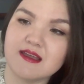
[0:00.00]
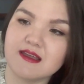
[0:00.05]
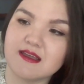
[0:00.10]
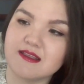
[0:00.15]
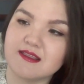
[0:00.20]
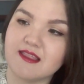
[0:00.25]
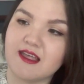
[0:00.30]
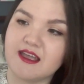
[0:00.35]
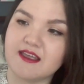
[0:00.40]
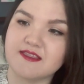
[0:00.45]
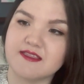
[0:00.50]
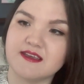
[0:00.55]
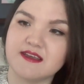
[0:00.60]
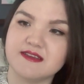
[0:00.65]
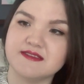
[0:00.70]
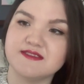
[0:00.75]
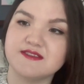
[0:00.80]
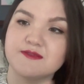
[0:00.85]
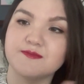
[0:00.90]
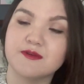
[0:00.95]
like the
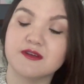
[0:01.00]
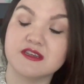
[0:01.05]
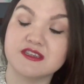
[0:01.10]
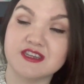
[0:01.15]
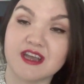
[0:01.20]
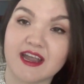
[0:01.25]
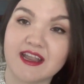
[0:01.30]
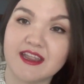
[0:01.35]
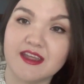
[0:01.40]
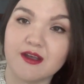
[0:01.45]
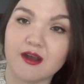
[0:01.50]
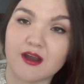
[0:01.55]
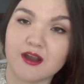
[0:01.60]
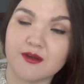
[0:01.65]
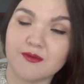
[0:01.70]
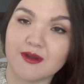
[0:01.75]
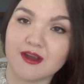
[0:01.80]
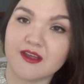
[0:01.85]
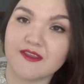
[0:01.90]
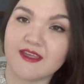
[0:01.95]
super shiny
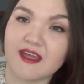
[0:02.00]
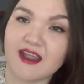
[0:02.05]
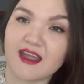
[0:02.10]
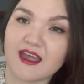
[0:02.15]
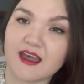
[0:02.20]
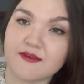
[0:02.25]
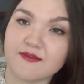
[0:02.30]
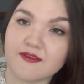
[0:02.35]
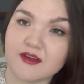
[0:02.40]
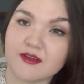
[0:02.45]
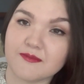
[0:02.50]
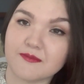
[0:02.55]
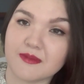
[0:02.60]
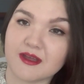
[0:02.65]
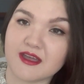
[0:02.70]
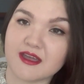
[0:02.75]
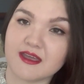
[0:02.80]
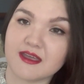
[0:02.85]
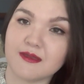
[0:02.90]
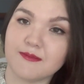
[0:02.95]
hardware that I have on
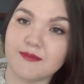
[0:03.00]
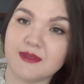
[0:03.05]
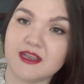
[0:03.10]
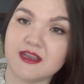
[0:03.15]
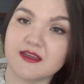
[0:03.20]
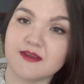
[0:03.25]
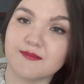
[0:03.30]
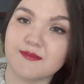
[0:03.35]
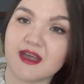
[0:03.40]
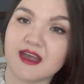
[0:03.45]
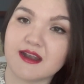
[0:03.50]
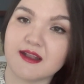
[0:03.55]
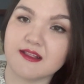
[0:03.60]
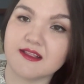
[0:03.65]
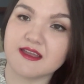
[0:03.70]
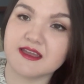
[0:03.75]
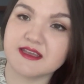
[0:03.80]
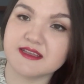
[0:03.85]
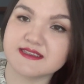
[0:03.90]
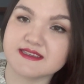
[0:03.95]
my medium
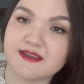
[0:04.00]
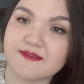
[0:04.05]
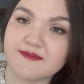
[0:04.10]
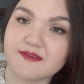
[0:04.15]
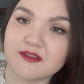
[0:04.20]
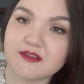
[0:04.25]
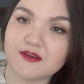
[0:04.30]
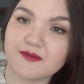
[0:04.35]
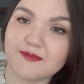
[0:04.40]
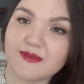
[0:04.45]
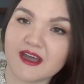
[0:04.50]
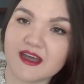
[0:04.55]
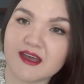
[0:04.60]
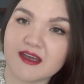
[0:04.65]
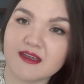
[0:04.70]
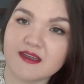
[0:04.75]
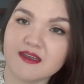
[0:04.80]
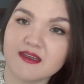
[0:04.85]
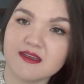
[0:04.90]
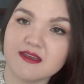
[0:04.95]
Madelaise envelope
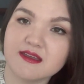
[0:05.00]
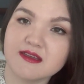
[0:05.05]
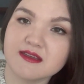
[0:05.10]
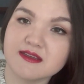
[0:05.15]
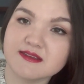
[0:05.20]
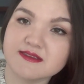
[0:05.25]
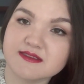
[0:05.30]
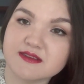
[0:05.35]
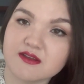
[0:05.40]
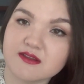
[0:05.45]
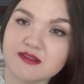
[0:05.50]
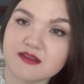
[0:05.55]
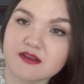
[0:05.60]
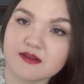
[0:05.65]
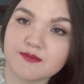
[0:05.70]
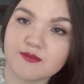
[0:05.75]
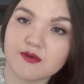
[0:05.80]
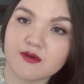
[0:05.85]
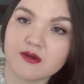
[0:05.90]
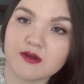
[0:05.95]
bag. So a little
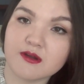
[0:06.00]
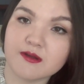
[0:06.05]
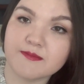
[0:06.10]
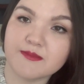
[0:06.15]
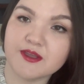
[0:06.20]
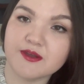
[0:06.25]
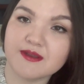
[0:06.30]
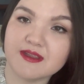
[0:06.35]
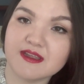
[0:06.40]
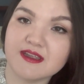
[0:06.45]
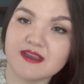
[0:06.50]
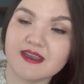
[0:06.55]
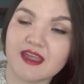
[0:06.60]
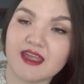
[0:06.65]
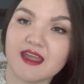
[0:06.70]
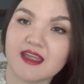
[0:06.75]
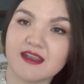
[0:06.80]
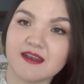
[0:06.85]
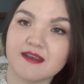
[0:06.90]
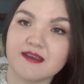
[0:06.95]
more muted,
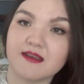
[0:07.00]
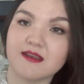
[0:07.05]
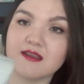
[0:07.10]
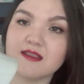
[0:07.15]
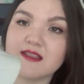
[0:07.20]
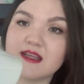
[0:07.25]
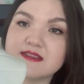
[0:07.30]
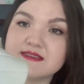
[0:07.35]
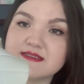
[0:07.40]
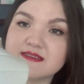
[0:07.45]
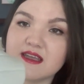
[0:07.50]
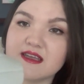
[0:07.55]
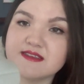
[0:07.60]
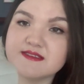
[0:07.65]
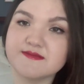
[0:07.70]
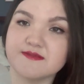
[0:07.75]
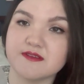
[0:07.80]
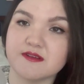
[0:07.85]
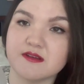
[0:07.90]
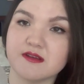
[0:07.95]
and that's nice
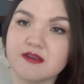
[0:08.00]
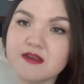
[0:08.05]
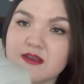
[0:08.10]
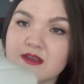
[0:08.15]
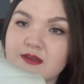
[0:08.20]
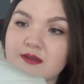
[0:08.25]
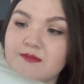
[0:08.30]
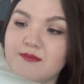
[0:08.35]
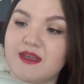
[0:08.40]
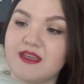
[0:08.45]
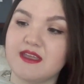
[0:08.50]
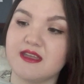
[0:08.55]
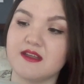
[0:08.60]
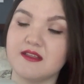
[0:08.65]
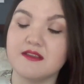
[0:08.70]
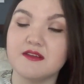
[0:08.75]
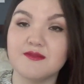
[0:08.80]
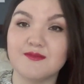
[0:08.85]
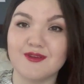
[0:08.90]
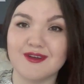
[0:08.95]
for making it a
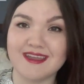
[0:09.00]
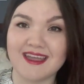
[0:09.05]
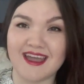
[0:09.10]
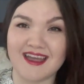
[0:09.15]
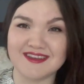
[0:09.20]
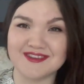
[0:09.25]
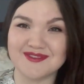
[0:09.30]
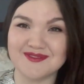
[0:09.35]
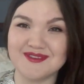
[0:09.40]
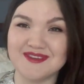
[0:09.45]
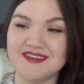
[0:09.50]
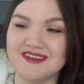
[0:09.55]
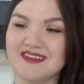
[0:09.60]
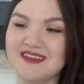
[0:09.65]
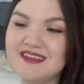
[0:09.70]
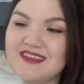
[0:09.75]
little more casual.